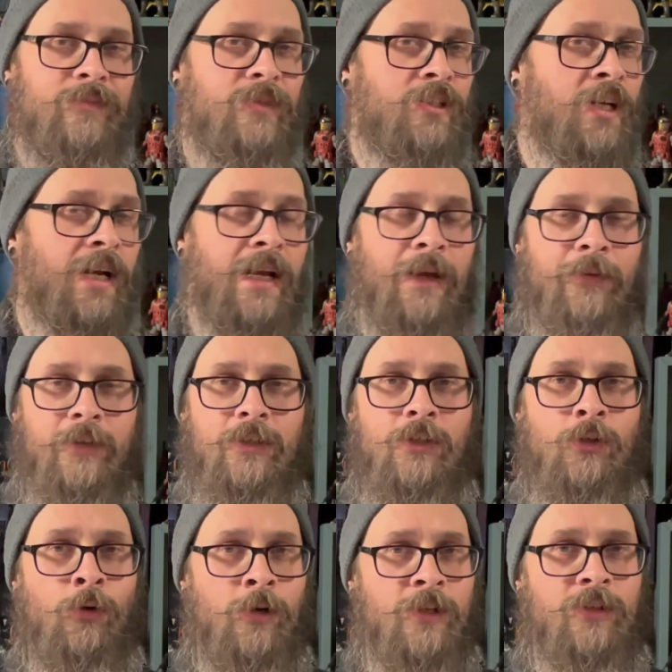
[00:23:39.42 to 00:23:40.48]
check out the
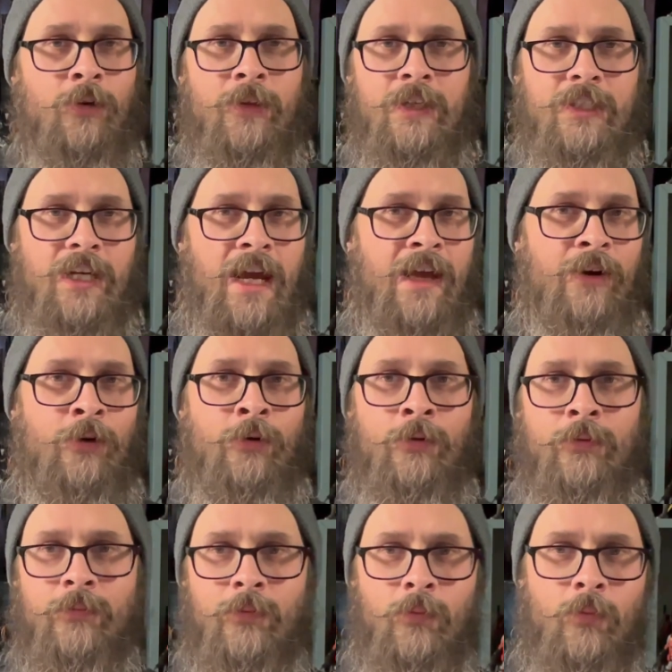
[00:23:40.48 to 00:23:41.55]
shorts on the
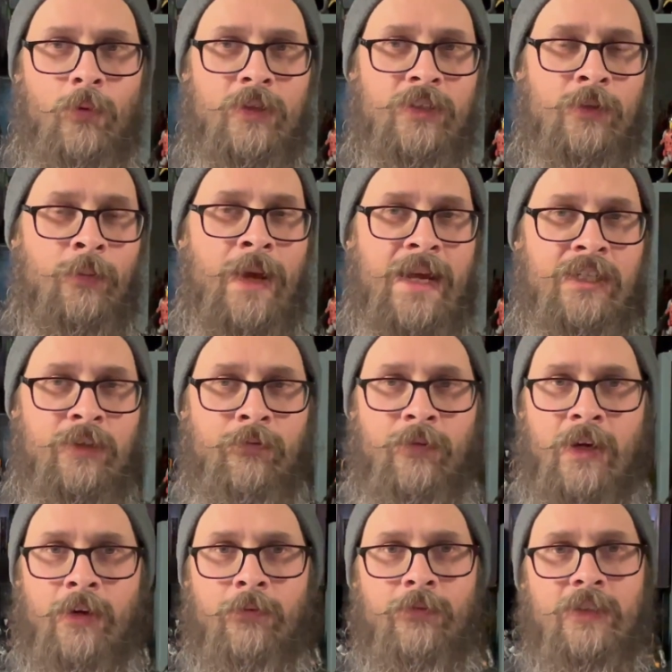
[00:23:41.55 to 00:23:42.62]
channel with some action
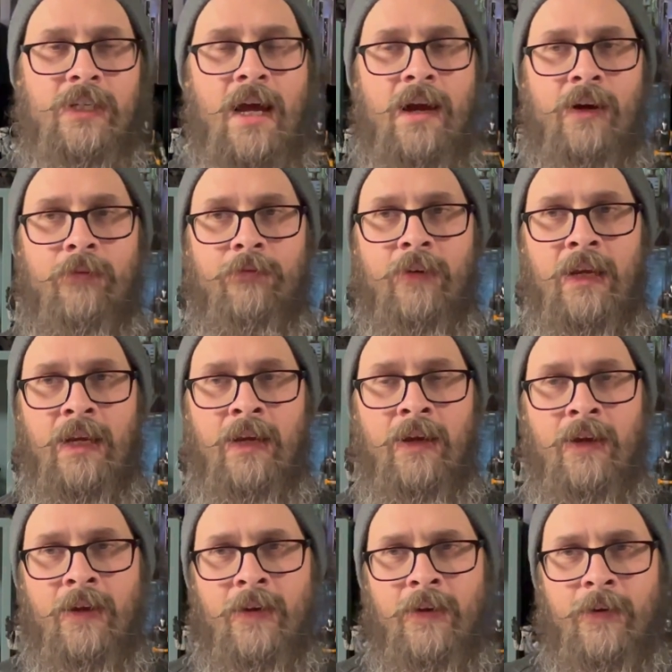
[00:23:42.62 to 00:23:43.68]
figure photography.
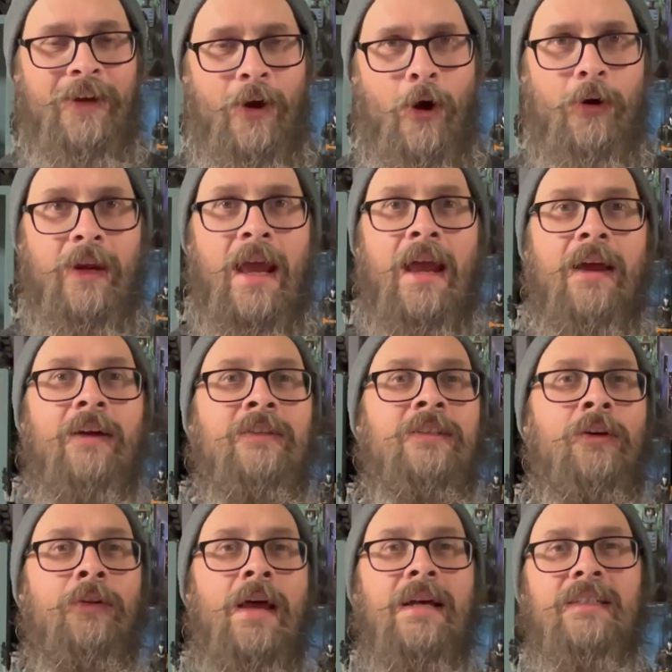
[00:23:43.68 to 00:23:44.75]
Okay,
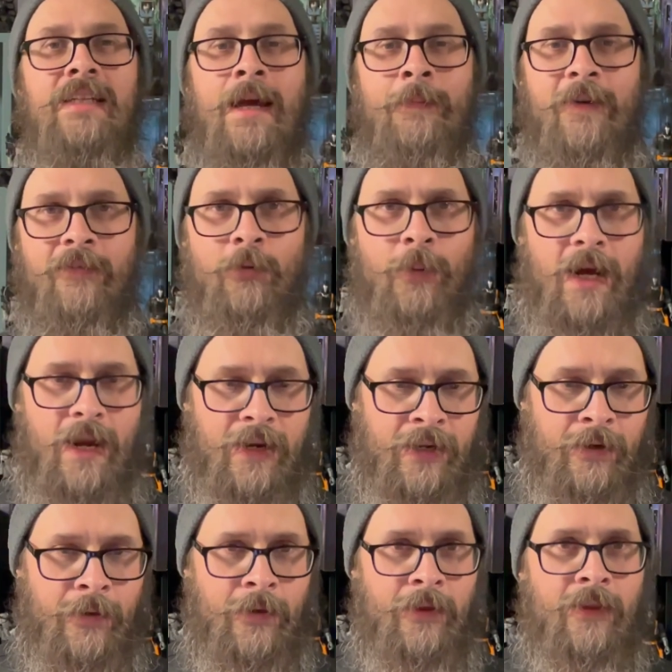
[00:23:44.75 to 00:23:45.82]
until next time,
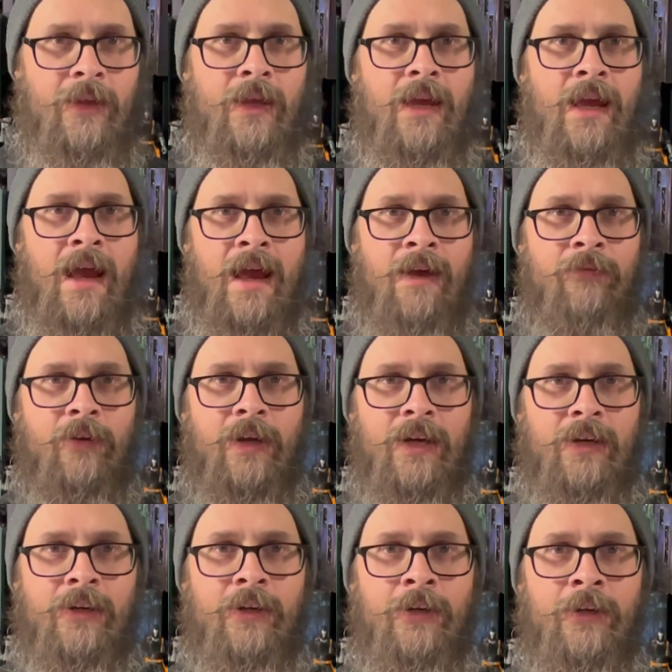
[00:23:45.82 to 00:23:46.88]
everybody, have a
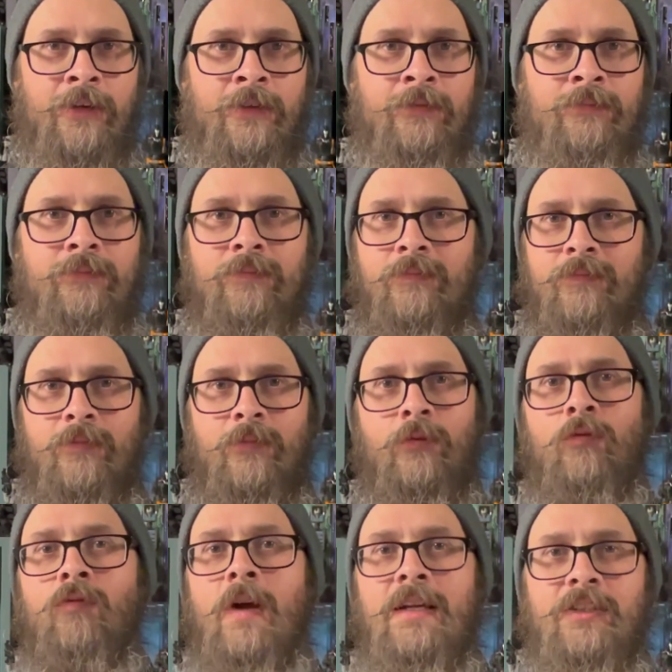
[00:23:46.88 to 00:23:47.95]
good
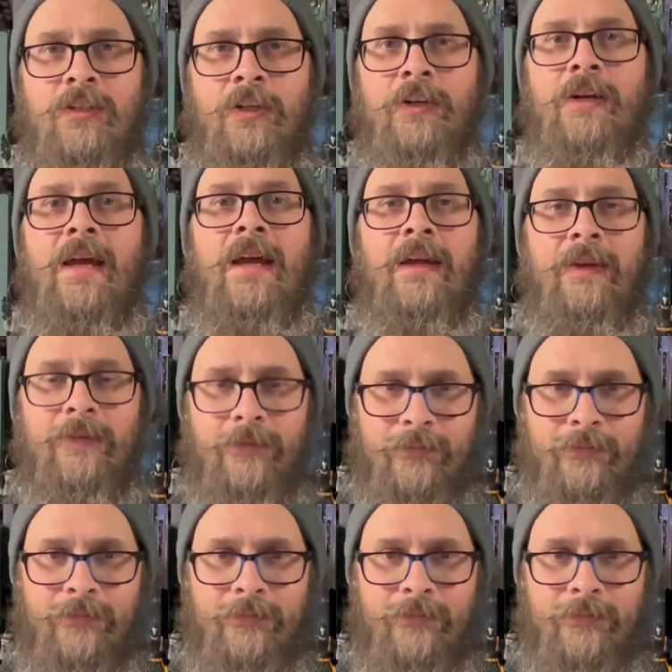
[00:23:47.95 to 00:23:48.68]
rest of your day.